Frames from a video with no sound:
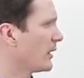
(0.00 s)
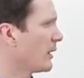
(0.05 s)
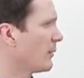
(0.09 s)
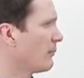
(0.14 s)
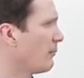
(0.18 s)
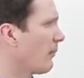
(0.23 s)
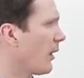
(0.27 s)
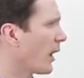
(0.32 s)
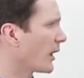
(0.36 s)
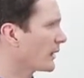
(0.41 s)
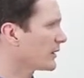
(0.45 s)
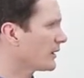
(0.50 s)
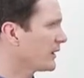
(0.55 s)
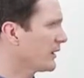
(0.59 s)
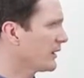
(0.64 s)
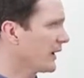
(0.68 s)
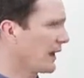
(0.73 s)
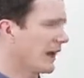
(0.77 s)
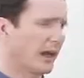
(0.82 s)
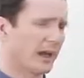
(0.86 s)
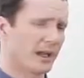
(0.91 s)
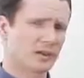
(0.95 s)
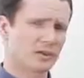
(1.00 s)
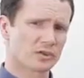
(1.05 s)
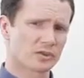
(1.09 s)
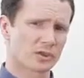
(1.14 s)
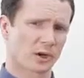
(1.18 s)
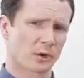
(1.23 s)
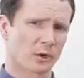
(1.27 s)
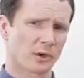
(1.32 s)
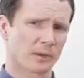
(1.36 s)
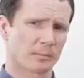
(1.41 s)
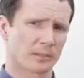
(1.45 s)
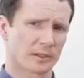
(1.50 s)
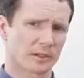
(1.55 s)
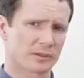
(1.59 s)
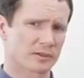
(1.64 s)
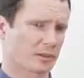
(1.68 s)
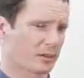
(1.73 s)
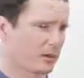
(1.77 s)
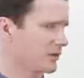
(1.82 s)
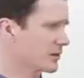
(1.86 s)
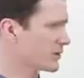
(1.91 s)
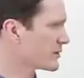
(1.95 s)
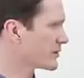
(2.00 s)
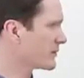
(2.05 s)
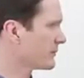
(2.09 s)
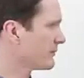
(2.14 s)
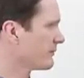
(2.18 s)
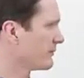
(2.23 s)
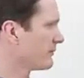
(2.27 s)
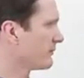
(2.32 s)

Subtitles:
modeling and showing pictures.